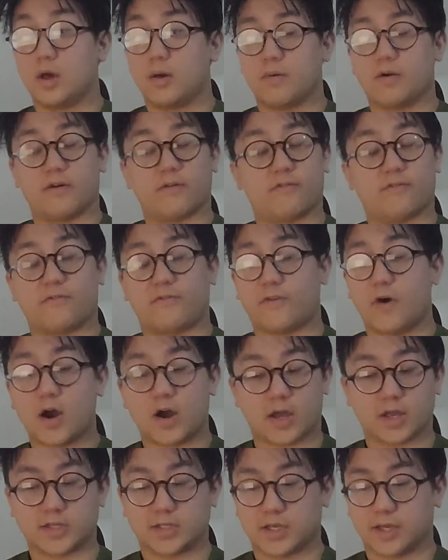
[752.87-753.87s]
But
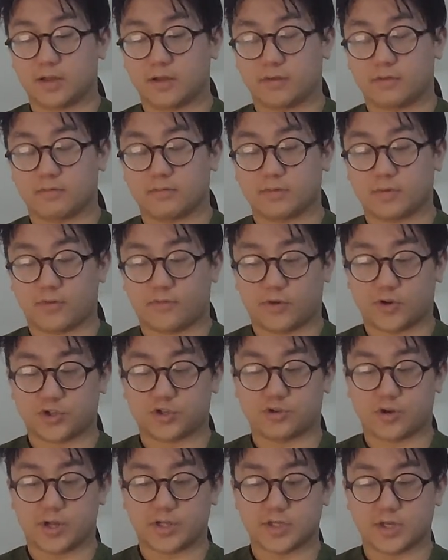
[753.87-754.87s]
fuck is it
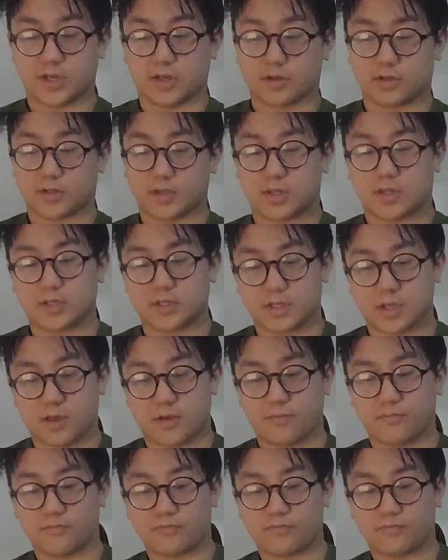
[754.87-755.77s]
frustrating to see.